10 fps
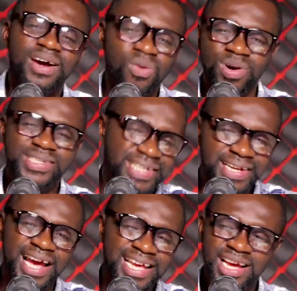kwaji
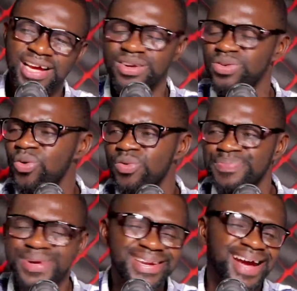eye loan
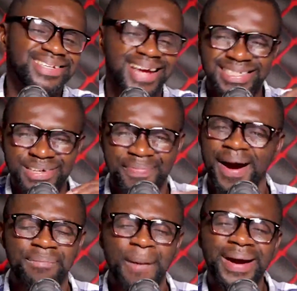bi ni ade ade ba
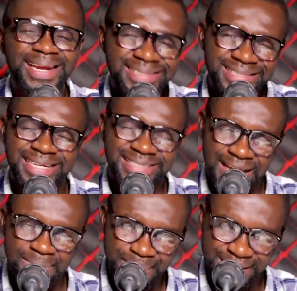papa ne tene
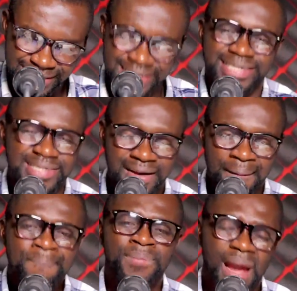10%.
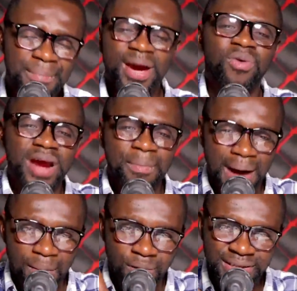E me yekure
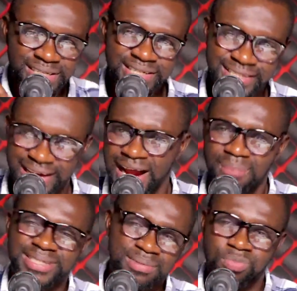ba bonten se
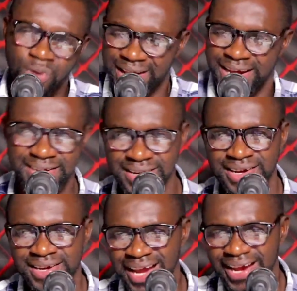captain boye.
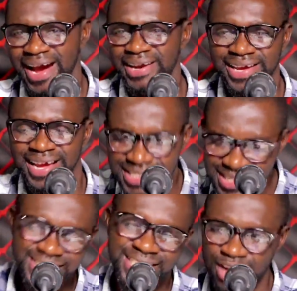Na Ghana yen gye
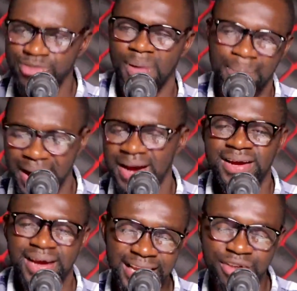sika fi papa
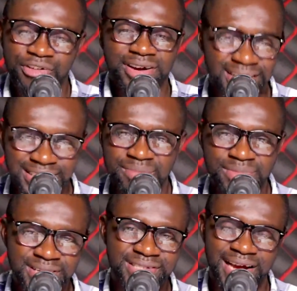eye financial
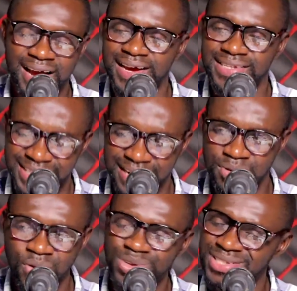minister enchan
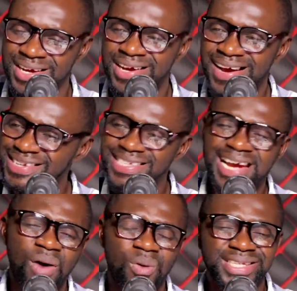because esika
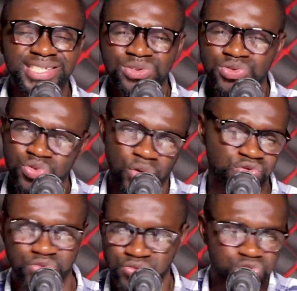ho gine dos
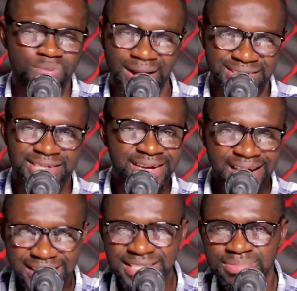too much
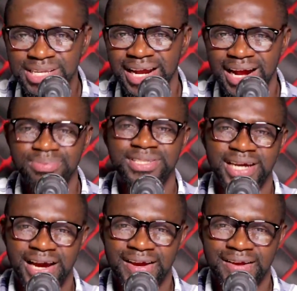and same say na captain kai